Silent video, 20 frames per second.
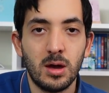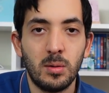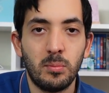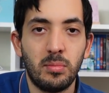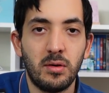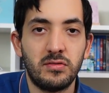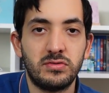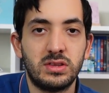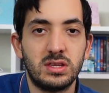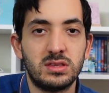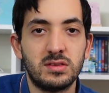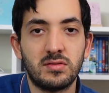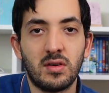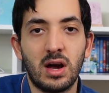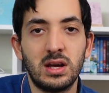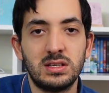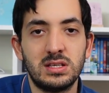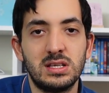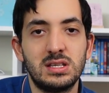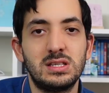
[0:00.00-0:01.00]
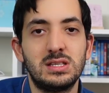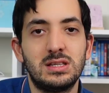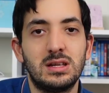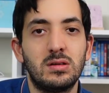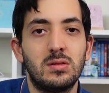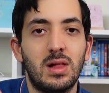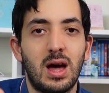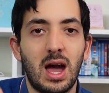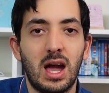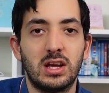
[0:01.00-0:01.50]
But if the device is
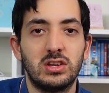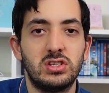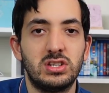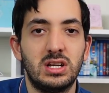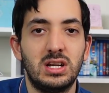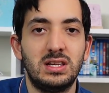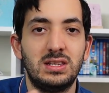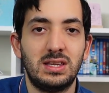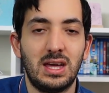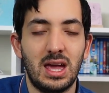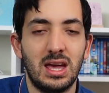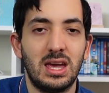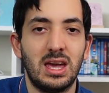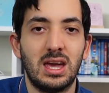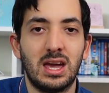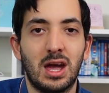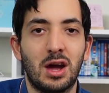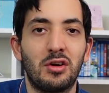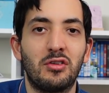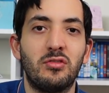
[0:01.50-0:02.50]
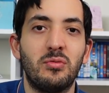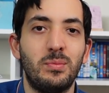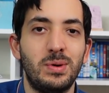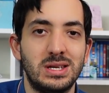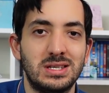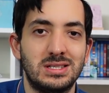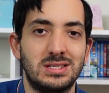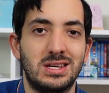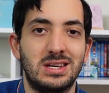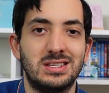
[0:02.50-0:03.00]
still actually taking care of
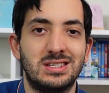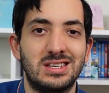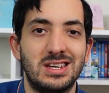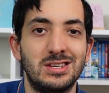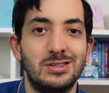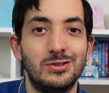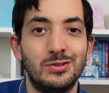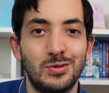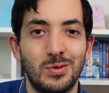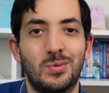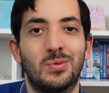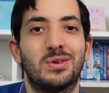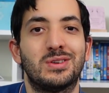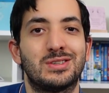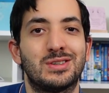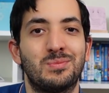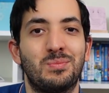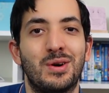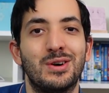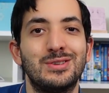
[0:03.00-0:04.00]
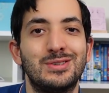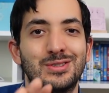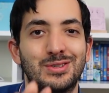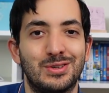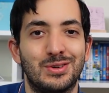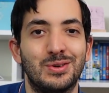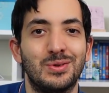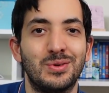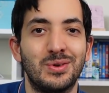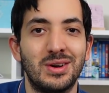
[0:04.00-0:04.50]
business, it's doing what it's supposed to
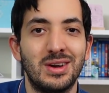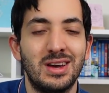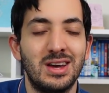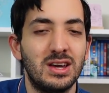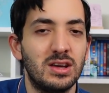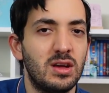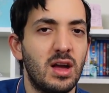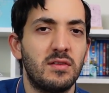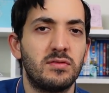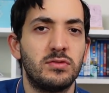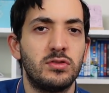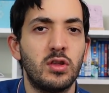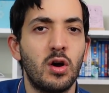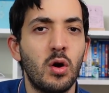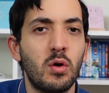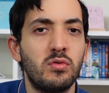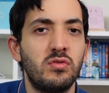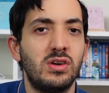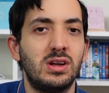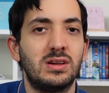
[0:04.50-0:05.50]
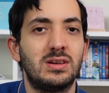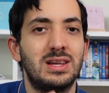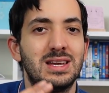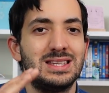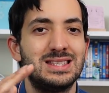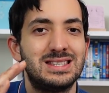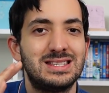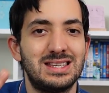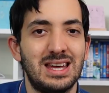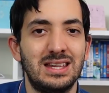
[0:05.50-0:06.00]
do, you have no real
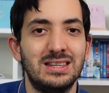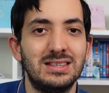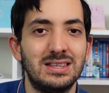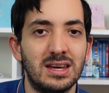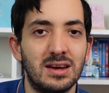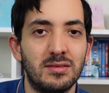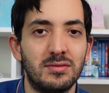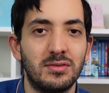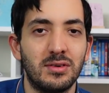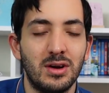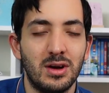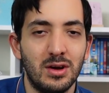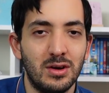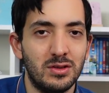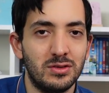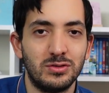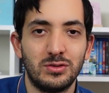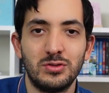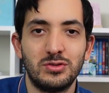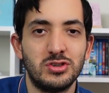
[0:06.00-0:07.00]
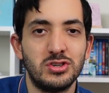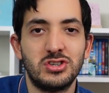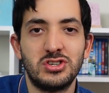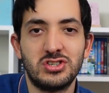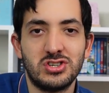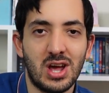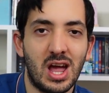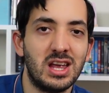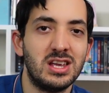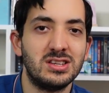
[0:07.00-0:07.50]
incentive to just
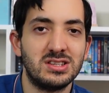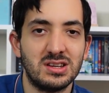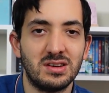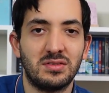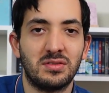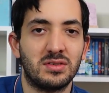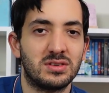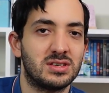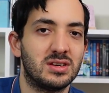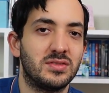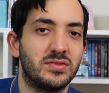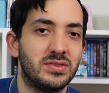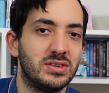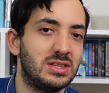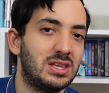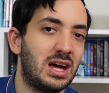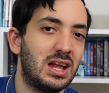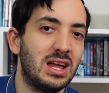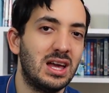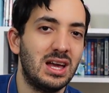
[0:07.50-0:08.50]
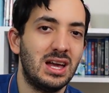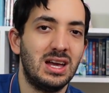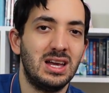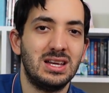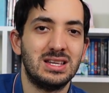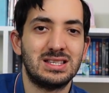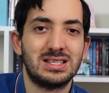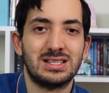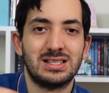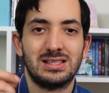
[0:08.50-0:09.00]
change it for something that
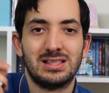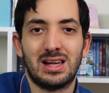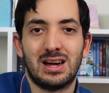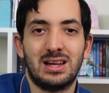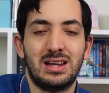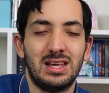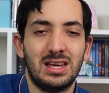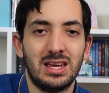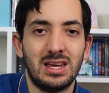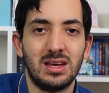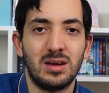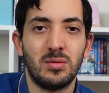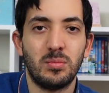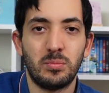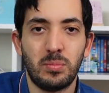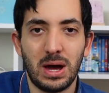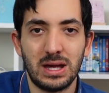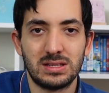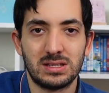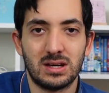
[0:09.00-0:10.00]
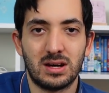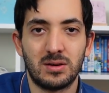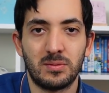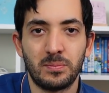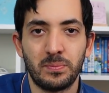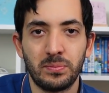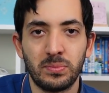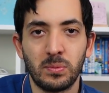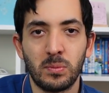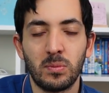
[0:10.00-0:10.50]
is slightly better.
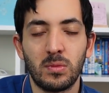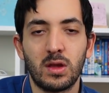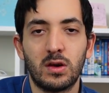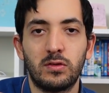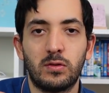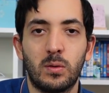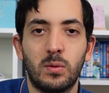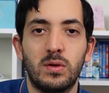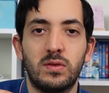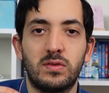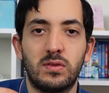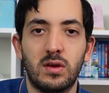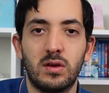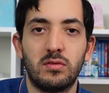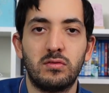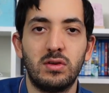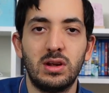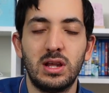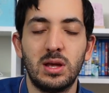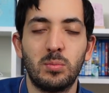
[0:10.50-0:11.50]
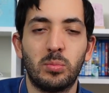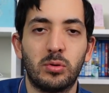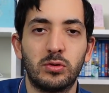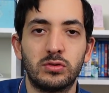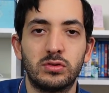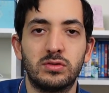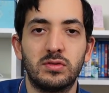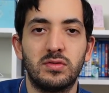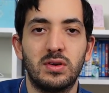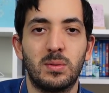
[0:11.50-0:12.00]
So it's really
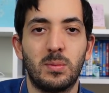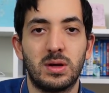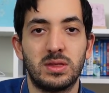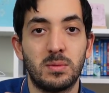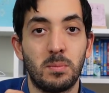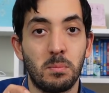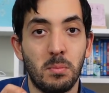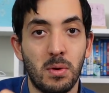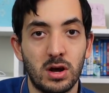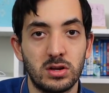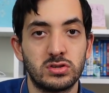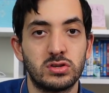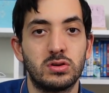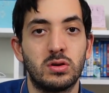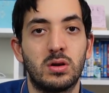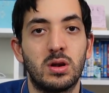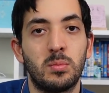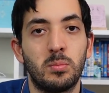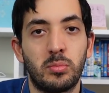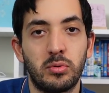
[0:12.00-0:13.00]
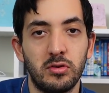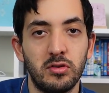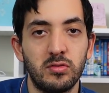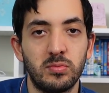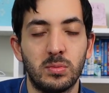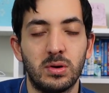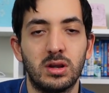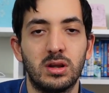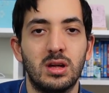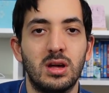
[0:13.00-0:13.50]
important to think about the marginal
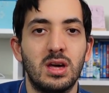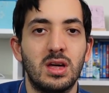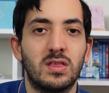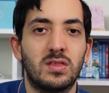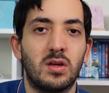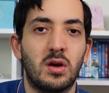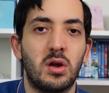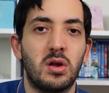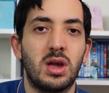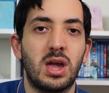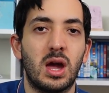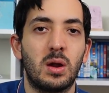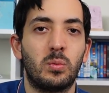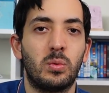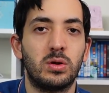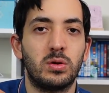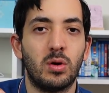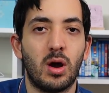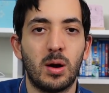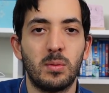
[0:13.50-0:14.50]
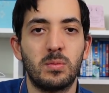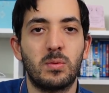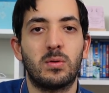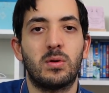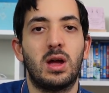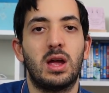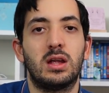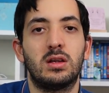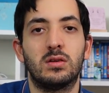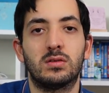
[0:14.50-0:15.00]
improvement that you get when you
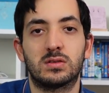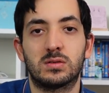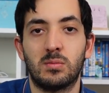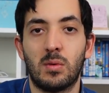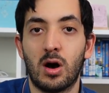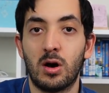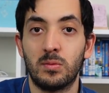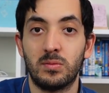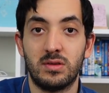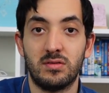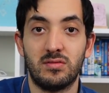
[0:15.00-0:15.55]
upgrade your smart home